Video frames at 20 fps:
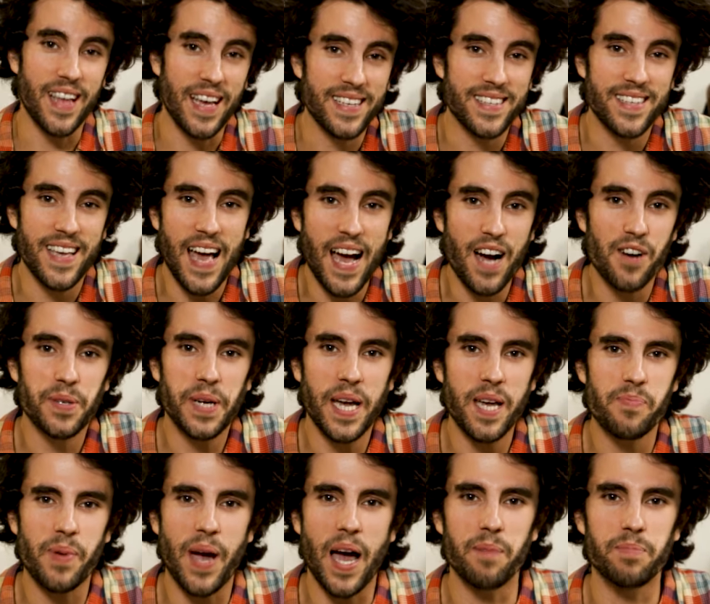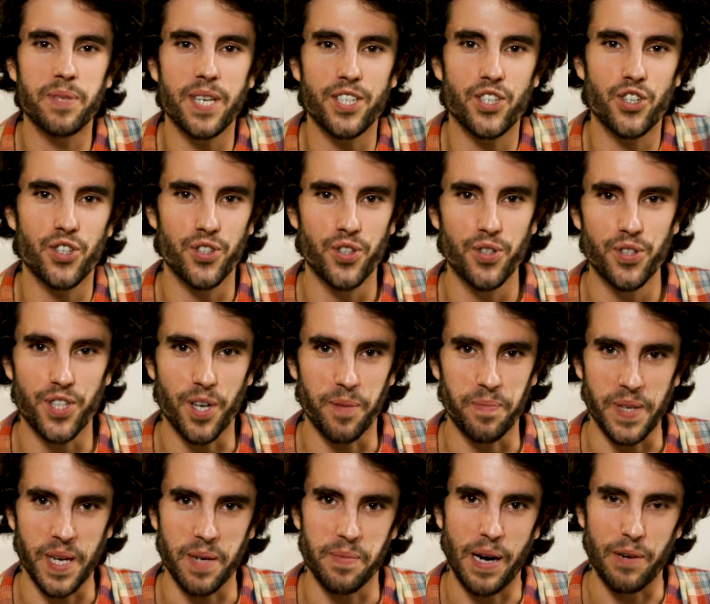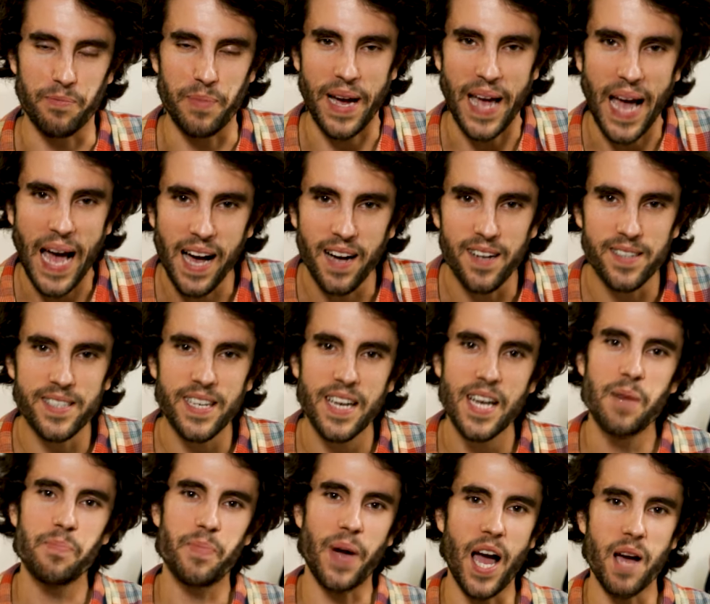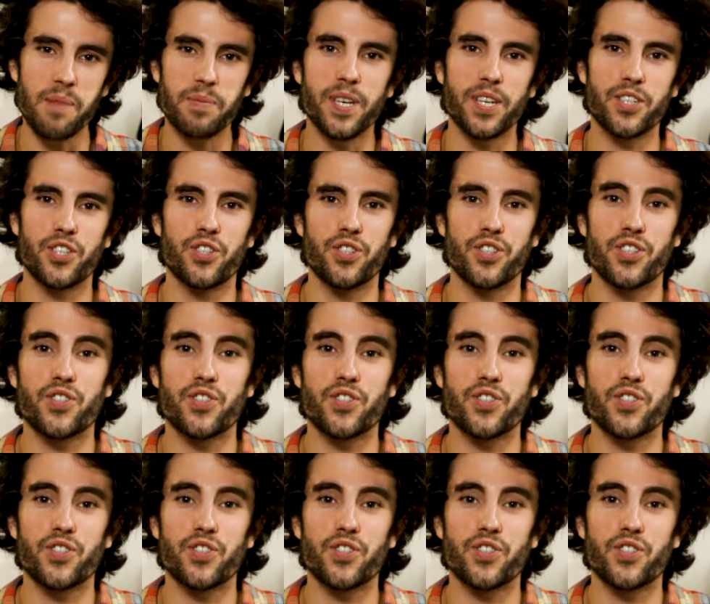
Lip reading: like, yeah, okay, perhaps I should do something about my health. Perhaps I should